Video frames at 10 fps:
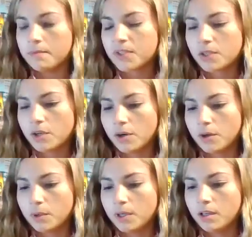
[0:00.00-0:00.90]

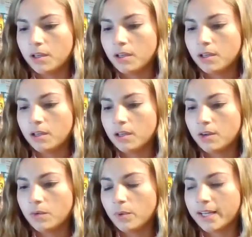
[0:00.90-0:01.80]
So
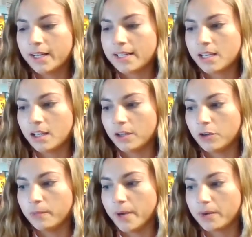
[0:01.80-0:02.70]
what can I tell you
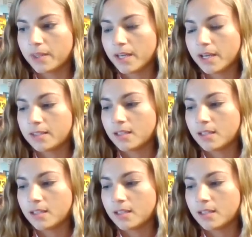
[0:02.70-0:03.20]
about that?